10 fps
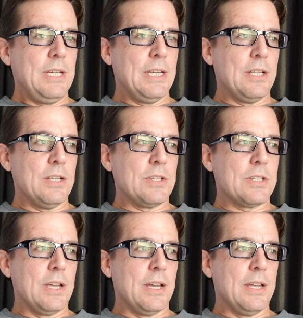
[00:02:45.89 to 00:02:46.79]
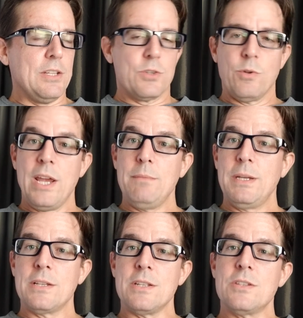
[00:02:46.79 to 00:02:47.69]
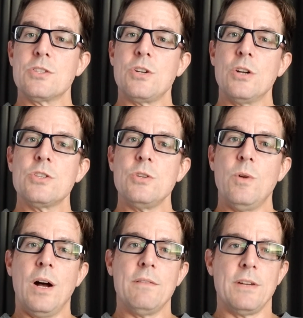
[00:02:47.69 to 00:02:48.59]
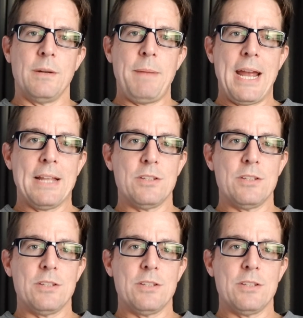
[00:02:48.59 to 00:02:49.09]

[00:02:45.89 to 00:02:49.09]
is great because it starts you off on a path.